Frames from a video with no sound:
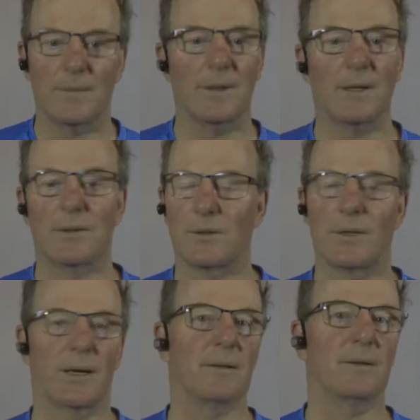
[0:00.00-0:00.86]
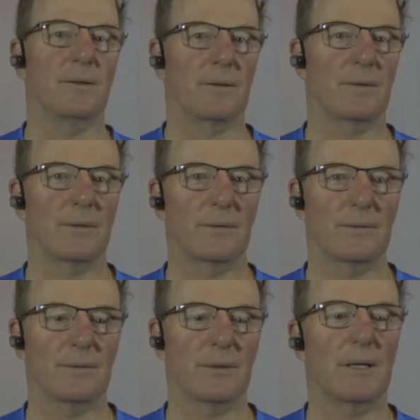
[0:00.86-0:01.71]
It's not in Luke.
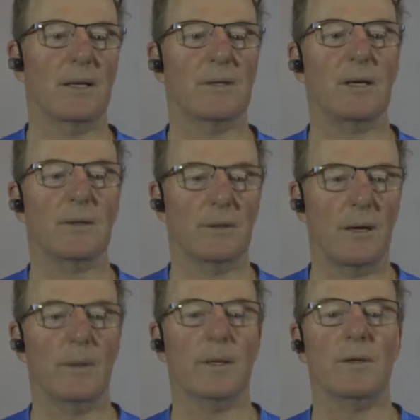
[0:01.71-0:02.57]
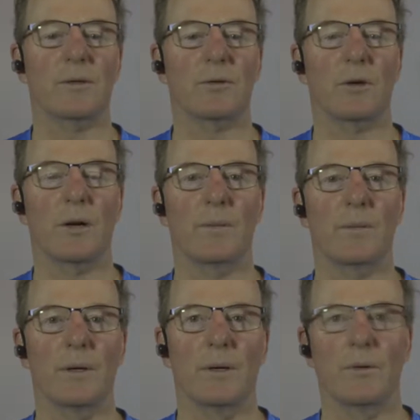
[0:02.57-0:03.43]
You catch that? Calming of the
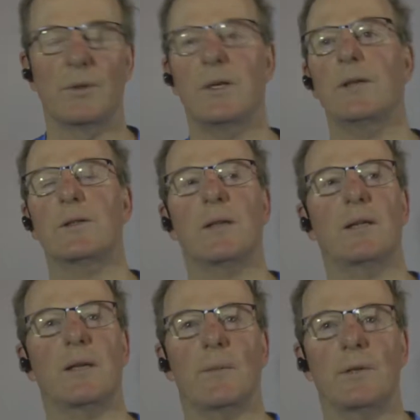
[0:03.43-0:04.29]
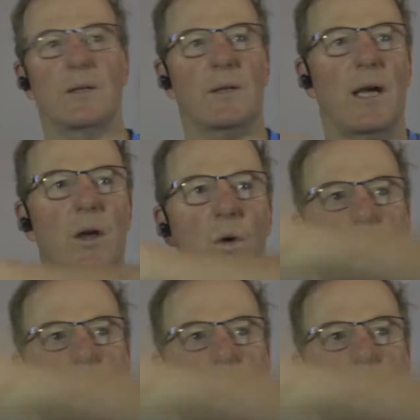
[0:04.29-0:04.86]
storm, where Jesus stands up and says, hey,